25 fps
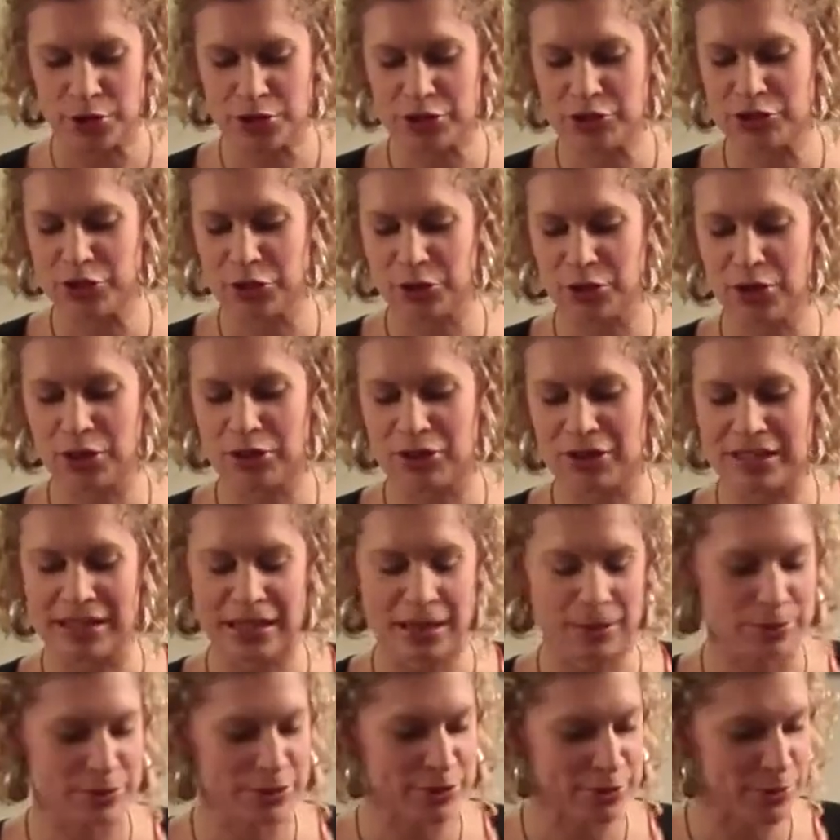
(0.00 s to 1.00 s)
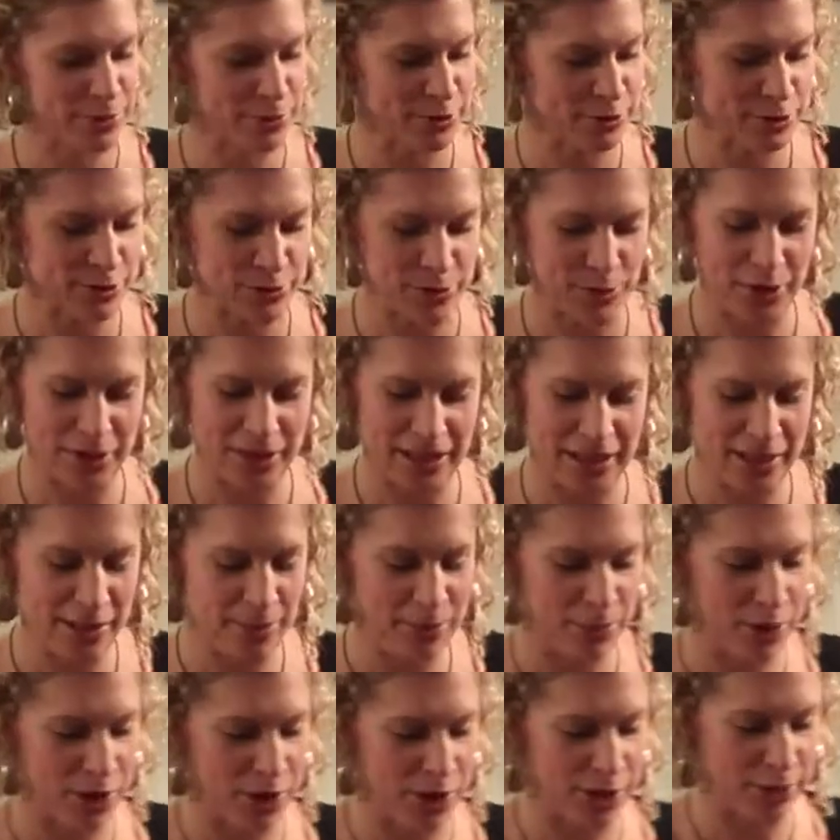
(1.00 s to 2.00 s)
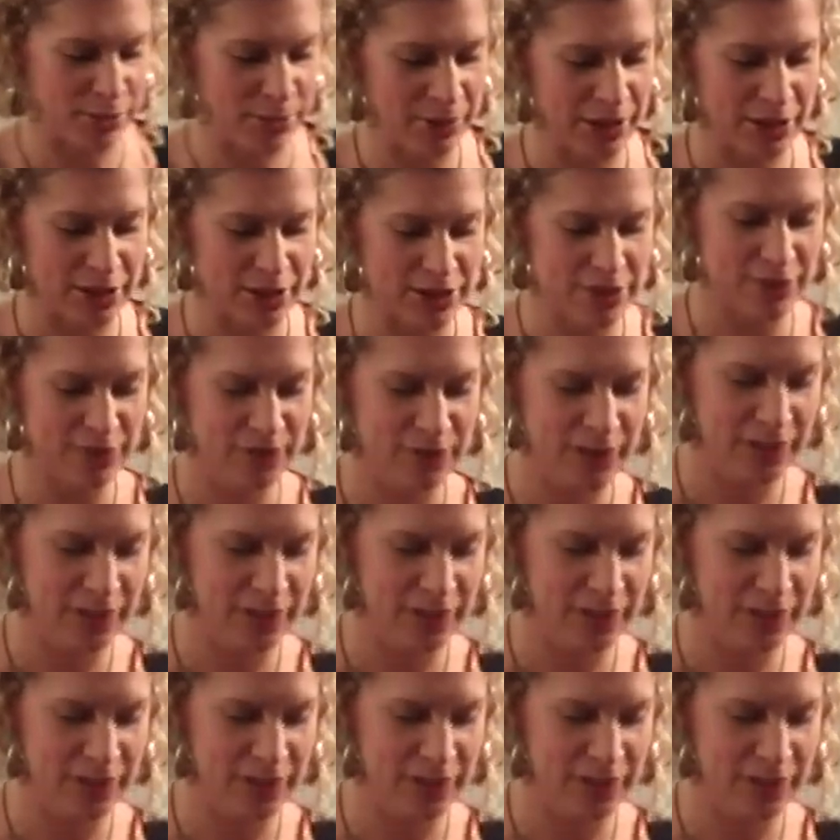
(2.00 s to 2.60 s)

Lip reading: worth, 2 to 3 tablespoons worth at the bottom here to